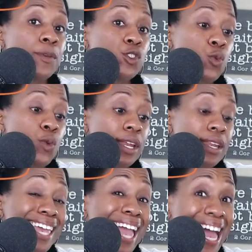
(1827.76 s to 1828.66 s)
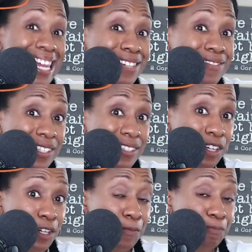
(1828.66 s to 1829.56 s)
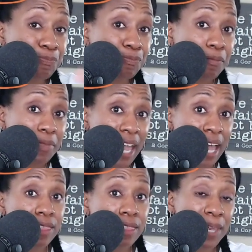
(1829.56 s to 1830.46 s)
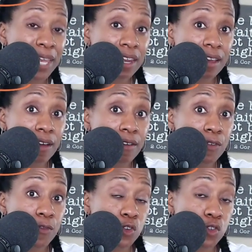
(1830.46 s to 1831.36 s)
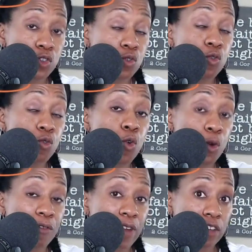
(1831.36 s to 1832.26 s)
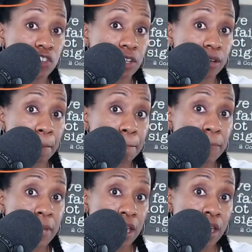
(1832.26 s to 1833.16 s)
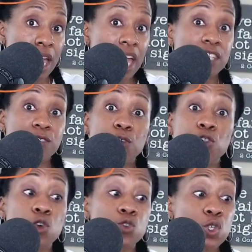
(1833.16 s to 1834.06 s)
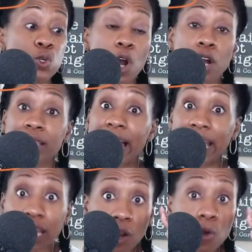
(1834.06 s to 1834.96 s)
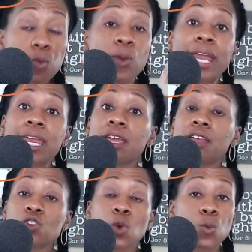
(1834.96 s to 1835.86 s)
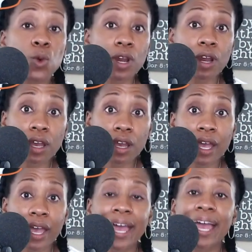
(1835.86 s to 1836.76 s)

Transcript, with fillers: between the end of this year and the beginning of the first quarter of next year. It's for those who are like ready to work